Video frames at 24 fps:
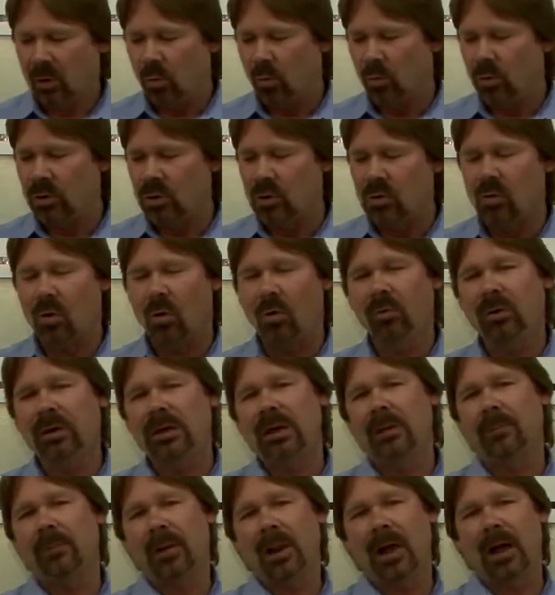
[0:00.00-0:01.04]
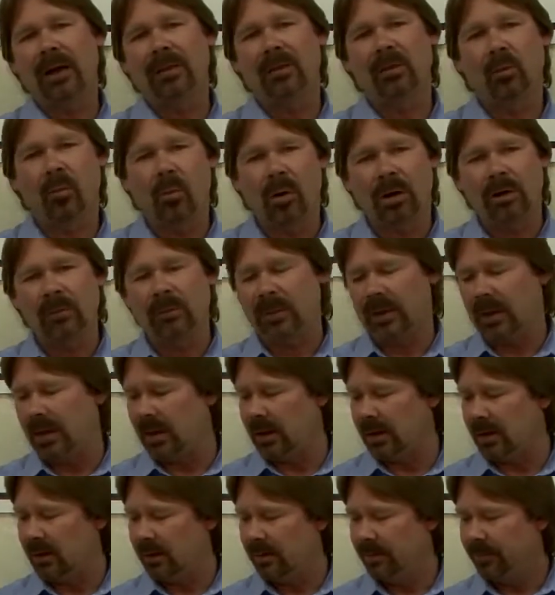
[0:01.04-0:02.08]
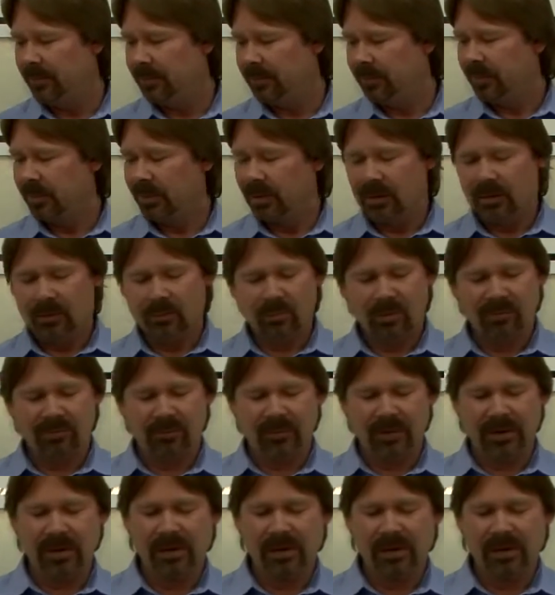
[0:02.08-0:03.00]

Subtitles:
when you only apply the one bead. Well, for